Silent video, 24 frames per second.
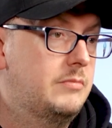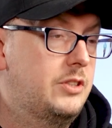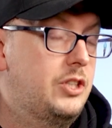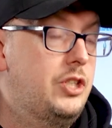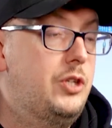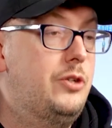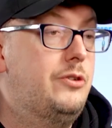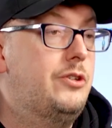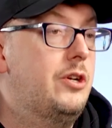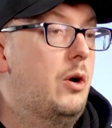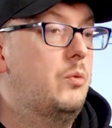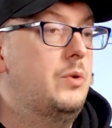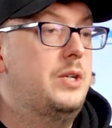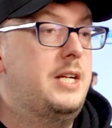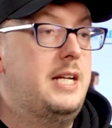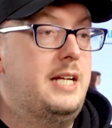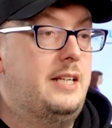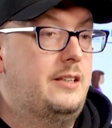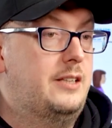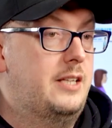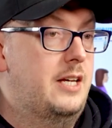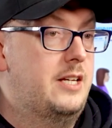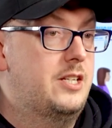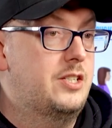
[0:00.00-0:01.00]
You don't
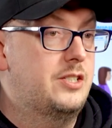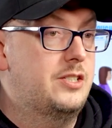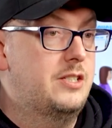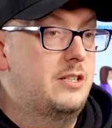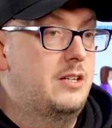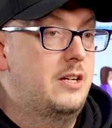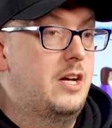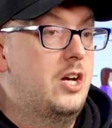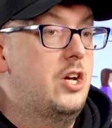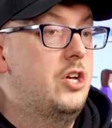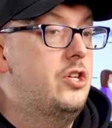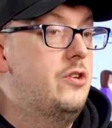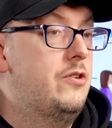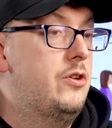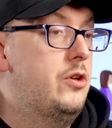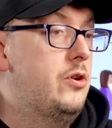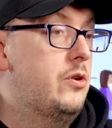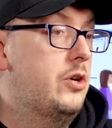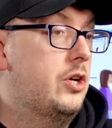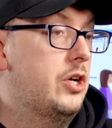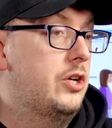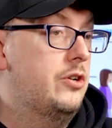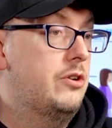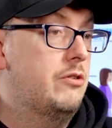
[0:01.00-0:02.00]
need this.
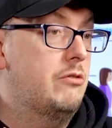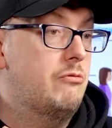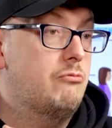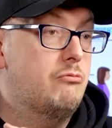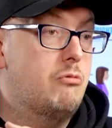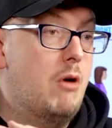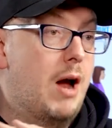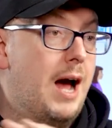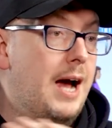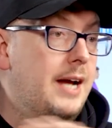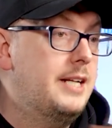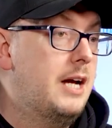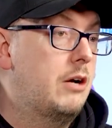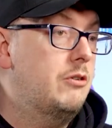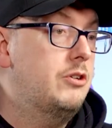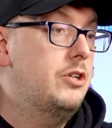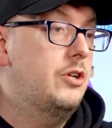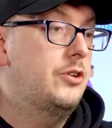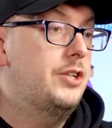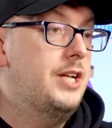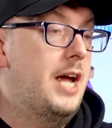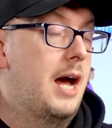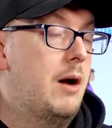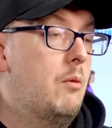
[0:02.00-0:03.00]
You can ride out
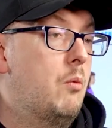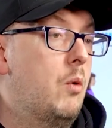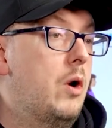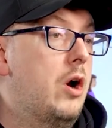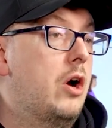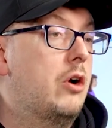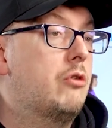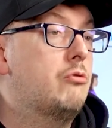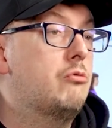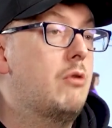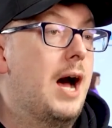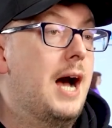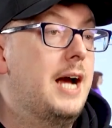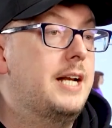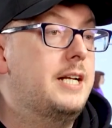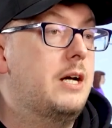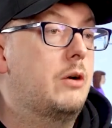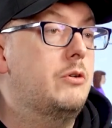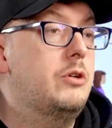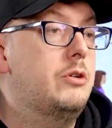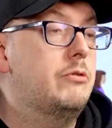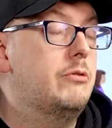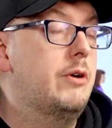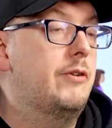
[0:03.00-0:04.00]
your network, ride
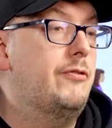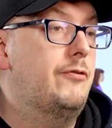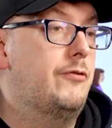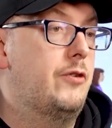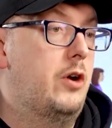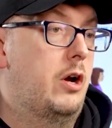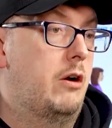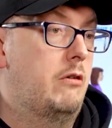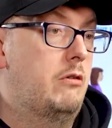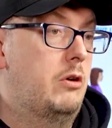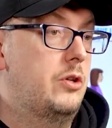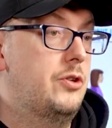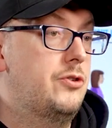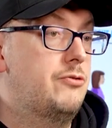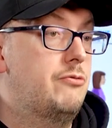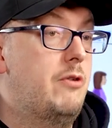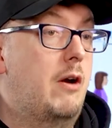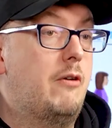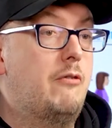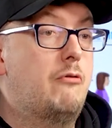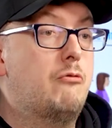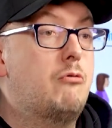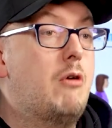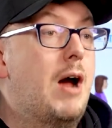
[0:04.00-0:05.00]
out your
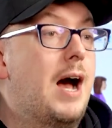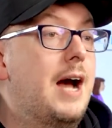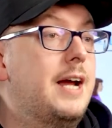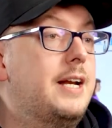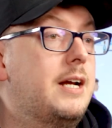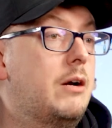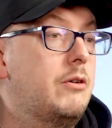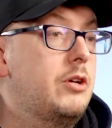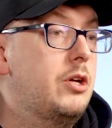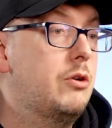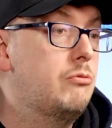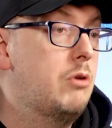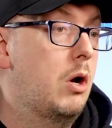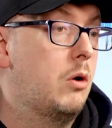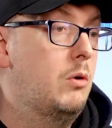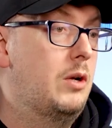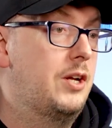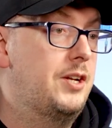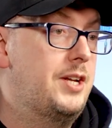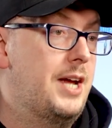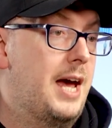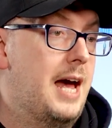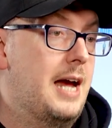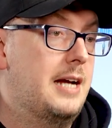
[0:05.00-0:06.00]
referrals, ride out your
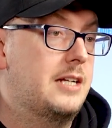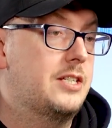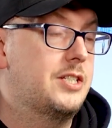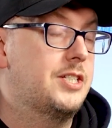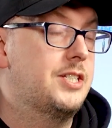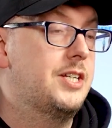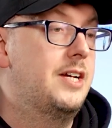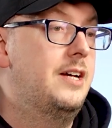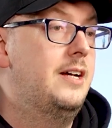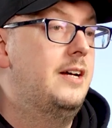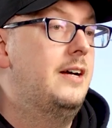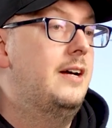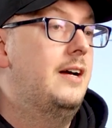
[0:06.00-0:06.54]
Rolodex,